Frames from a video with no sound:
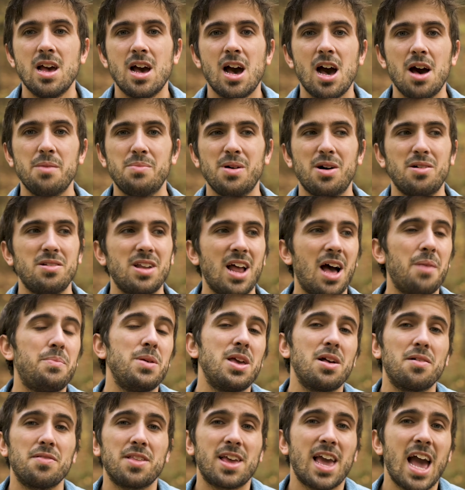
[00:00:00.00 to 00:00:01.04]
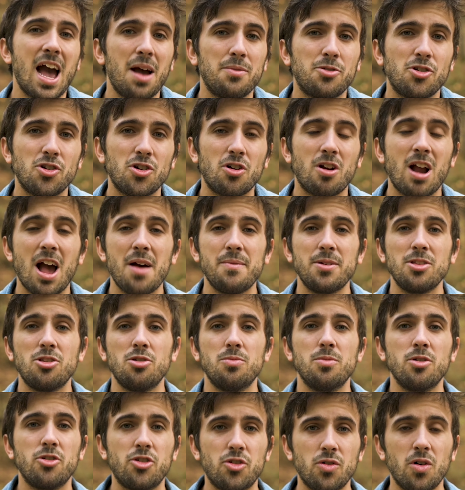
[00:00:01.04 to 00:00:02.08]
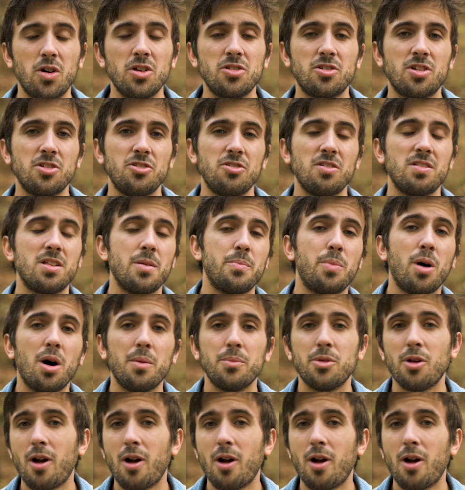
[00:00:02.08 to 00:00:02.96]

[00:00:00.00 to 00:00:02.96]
about not being able to capture it or having too much noise because you have to pump